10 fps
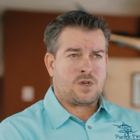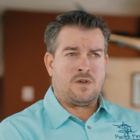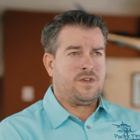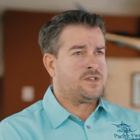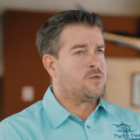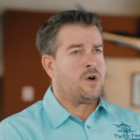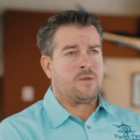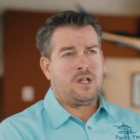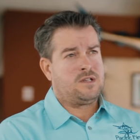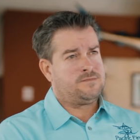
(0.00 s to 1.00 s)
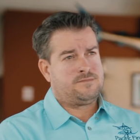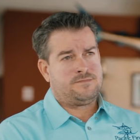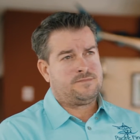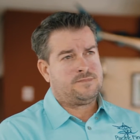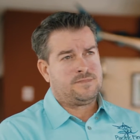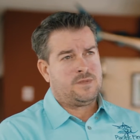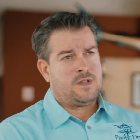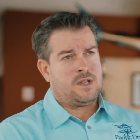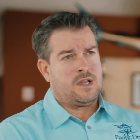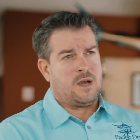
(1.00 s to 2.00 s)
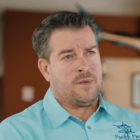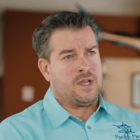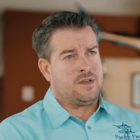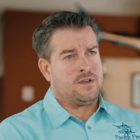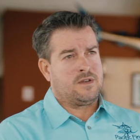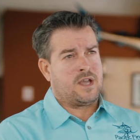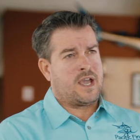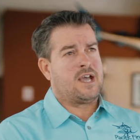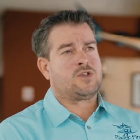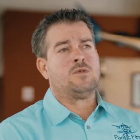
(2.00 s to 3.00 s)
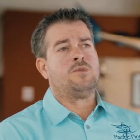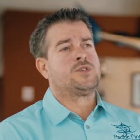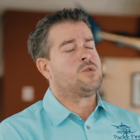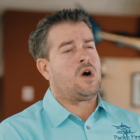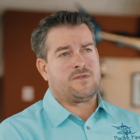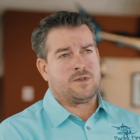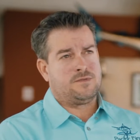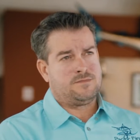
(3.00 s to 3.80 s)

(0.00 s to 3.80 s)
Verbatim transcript: come visit Guatemala. I mean, it has so much to offer.